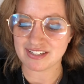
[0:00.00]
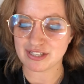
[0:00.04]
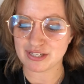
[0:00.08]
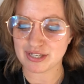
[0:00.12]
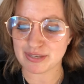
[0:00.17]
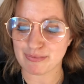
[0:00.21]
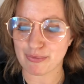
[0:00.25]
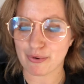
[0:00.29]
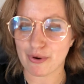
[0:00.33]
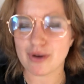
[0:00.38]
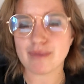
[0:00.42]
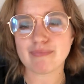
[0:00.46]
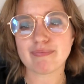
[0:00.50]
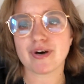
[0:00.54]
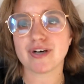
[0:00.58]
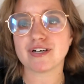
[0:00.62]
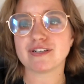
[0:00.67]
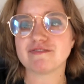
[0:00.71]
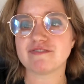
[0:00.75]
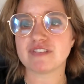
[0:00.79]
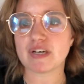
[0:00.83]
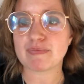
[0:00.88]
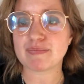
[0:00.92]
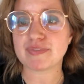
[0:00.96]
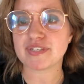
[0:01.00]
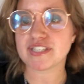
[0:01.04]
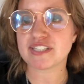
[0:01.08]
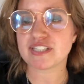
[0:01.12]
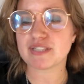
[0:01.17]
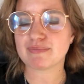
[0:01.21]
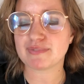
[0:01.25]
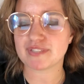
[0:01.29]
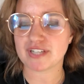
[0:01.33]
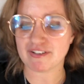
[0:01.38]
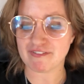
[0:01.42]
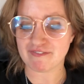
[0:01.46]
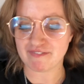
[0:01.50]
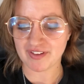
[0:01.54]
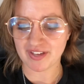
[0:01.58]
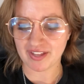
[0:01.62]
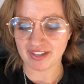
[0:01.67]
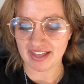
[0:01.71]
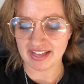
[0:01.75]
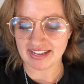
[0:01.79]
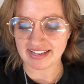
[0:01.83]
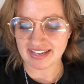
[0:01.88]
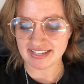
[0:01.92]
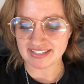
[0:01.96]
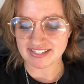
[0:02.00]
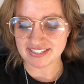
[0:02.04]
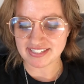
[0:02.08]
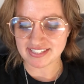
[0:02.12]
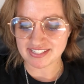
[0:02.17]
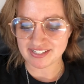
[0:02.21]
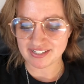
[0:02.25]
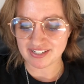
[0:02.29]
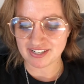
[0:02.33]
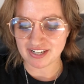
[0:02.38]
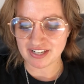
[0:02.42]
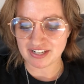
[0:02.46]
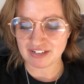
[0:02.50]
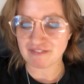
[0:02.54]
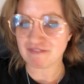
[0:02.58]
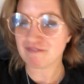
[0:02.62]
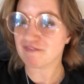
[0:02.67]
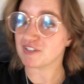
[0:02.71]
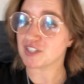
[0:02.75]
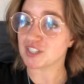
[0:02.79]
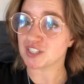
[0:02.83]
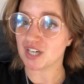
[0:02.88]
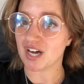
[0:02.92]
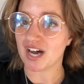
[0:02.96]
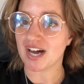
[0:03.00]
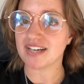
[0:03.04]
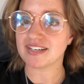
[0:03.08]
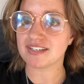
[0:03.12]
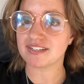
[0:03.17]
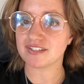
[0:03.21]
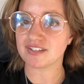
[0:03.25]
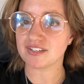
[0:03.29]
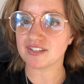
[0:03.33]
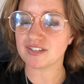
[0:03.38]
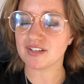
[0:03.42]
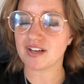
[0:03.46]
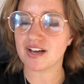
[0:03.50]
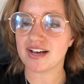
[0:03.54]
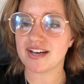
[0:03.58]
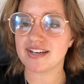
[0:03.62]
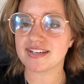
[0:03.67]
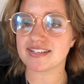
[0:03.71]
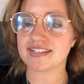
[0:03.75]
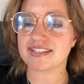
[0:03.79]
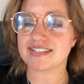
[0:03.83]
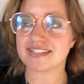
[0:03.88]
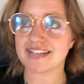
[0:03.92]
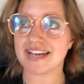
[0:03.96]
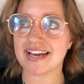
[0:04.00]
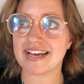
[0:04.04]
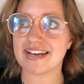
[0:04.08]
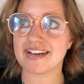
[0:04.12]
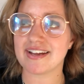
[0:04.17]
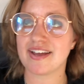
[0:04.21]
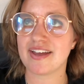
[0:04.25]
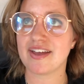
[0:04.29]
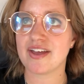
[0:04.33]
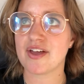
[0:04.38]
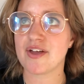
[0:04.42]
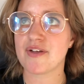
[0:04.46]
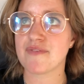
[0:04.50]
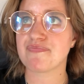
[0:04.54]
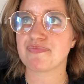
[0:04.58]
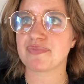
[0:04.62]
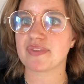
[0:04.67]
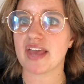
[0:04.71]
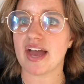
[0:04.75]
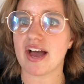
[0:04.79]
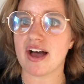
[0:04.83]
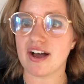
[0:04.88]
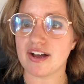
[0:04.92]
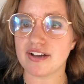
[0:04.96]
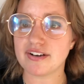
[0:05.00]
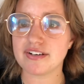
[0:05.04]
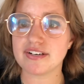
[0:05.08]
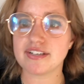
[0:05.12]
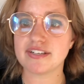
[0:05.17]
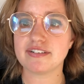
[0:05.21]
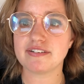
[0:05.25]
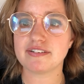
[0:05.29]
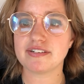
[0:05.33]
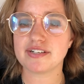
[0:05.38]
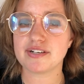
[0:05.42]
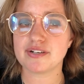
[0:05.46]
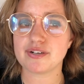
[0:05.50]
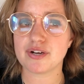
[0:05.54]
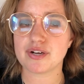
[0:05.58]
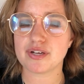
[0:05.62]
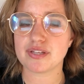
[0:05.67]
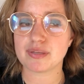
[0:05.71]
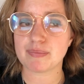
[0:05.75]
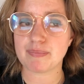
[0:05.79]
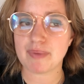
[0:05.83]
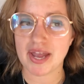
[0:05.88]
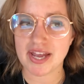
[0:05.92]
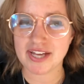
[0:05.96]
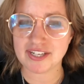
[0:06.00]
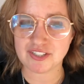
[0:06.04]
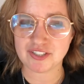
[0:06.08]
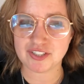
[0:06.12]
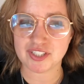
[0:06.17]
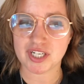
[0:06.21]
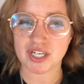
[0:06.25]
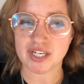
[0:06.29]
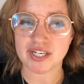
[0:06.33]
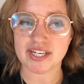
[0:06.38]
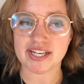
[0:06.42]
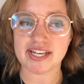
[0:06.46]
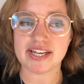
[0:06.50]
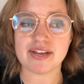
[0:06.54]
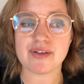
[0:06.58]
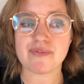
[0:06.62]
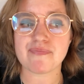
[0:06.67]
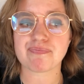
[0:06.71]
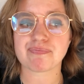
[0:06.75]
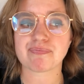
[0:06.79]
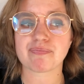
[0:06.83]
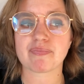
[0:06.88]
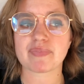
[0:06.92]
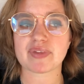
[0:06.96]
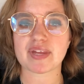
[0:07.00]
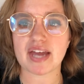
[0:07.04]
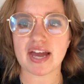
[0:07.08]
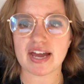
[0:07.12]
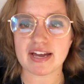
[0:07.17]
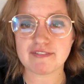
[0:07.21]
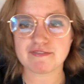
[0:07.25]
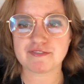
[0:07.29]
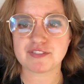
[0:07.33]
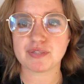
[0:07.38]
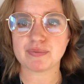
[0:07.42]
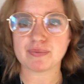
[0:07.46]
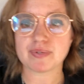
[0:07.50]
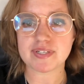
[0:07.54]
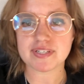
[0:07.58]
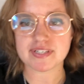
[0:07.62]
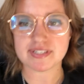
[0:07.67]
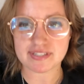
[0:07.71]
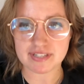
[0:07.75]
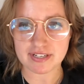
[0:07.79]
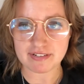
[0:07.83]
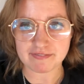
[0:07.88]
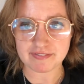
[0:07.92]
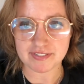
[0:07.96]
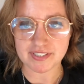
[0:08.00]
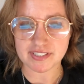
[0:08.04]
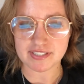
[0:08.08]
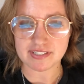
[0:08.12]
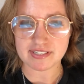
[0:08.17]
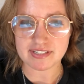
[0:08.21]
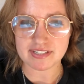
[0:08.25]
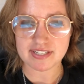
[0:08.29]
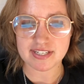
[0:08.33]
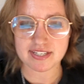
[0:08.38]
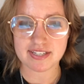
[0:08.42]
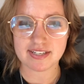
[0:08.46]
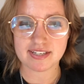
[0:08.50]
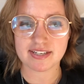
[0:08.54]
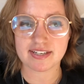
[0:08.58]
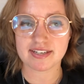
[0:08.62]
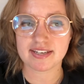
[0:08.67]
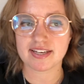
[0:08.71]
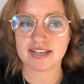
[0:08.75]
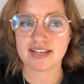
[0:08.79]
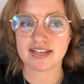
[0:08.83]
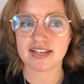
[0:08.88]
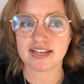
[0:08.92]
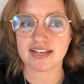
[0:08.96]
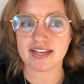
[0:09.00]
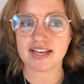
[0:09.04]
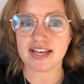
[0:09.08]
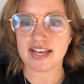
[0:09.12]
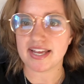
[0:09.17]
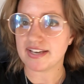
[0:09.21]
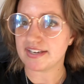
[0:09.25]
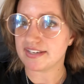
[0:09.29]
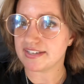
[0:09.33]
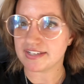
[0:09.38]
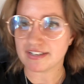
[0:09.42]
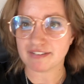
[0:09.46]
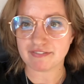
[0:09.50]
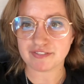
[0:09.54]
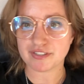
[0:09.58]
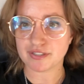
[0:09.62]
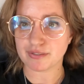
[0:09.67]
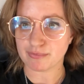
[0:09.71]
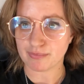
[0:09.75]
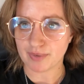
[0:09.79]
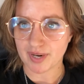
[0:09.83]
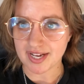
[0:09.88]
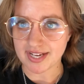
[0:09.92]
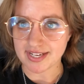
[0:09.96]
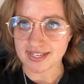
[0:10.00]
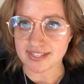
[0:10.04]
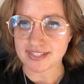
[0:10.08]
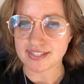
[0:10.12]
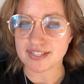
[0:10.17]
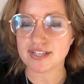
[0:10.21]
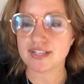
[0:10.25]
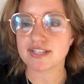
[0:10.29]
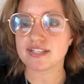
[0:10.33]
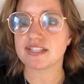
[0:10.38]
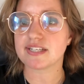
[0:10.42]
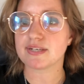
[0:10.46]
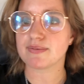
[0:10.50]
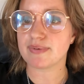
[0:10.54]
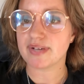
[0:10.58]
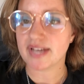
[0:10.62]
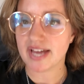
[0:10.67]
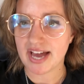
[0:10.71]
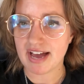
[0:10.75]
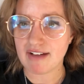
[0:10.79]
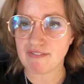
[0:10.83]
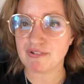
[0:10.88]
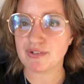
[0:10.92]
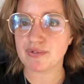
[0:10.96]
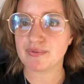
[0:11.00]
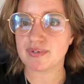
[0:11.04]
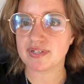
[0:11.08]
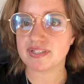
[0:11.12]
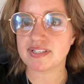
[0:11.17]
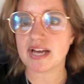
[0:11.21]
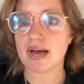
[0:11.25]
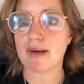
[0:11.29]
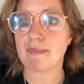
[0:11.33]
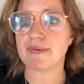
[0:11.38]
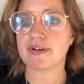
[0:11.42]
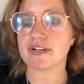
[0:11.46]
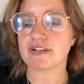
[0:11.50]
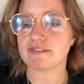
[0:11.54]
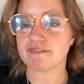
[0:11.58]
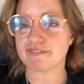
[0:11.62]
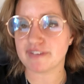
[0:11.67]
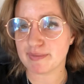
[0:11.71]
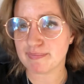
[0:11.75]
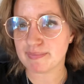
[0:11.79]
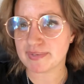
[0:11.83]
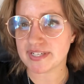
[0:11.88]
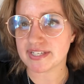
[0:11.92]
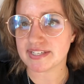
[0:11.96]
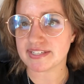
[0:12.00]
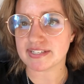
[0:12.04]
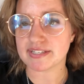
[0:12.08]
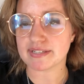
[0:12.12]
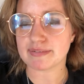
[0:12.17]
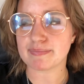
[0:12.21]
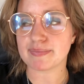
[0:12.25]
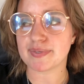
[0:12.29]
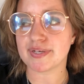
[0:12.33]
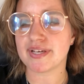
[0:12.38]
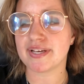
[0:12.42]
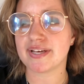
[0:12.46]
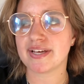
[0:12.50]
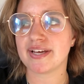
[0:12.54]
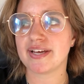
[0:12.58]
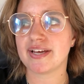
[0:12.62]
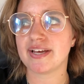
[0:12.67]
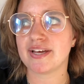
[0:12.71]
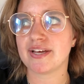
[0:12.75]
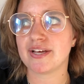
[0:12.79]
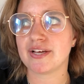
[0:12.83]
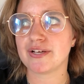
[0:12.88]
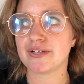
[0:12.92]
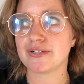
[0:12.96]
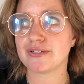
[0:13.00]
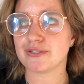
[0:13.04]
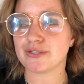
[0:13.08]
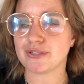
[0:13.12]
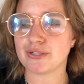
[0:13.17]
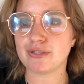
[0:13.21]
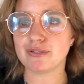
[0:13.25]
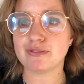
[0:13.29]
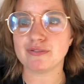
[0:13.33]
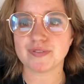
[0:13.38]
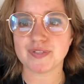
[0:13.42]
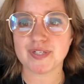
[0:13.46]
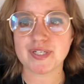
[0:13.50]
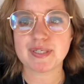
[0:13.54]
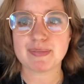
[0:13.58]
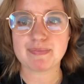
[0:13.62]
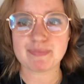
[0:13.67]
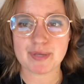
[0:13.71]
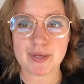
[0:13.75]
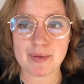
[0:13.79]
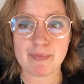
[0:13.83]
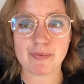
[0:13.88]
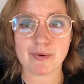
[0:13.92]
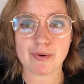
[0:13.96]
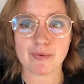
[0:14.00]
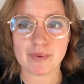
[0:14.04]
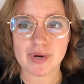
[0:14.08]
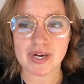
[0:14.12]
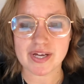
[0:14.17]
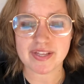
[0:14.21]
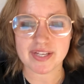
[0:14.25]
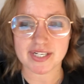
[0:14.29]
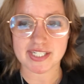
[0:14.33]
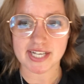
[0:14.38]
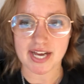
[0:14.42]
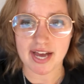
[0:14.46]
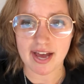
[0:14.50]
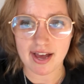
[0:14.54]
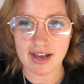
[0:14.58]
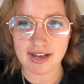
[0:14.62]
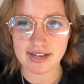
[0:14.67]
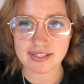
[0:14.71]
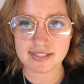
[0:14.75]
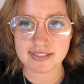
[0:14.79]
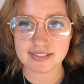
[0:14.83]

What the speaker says: important part of feminism, which I feel like gets forgotten a lot, is that under the patriarchy, everyone suffers in different ways. So we have to adapt our feminism to reach people where they're at.